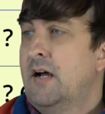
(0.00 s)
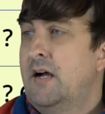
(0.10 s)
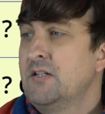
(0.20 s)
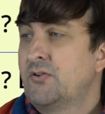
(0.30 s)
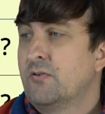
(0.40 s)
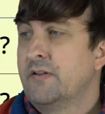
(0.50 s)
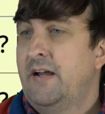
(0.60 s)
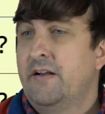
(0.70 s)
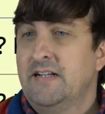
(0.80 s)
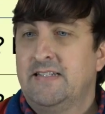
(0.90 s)
I scroll
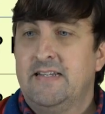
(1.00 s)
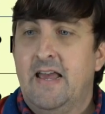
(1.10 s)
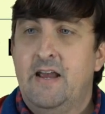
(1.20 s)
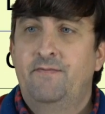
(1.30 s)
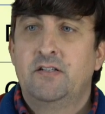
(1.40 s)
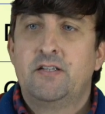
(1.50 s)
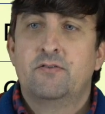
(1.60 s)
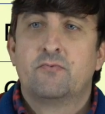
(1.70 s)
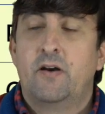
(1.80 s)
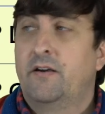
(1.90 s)
down, I see every
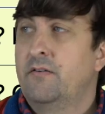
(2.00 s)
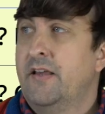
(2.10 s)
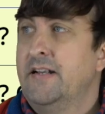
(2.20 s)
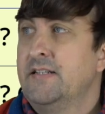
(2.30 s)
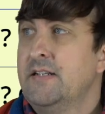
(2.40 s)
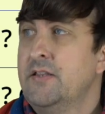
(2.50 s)
single record that is in